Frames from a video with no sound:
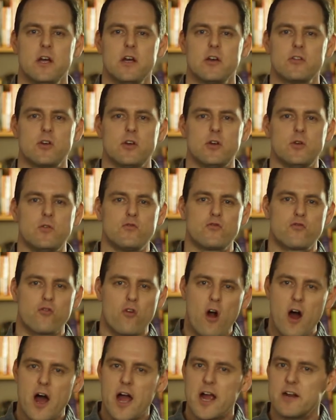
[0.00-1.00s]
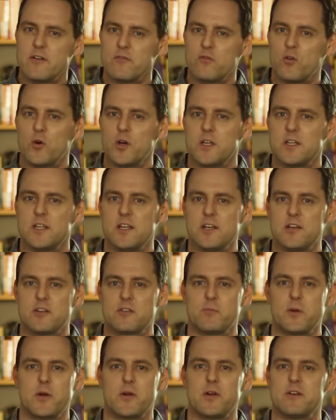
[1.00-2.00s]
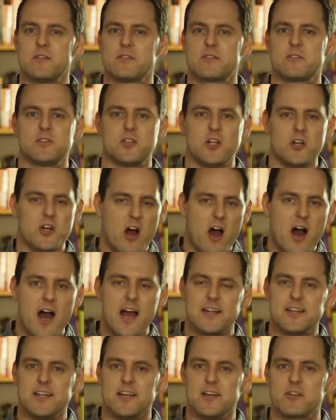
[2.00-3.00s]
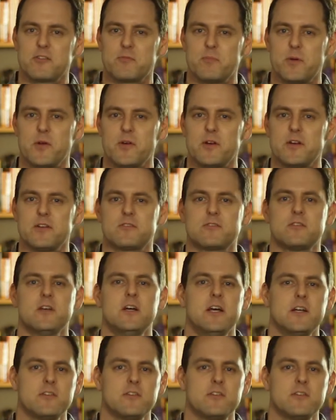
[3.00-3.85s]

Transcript: so you try and avoid the experience, deny the experience,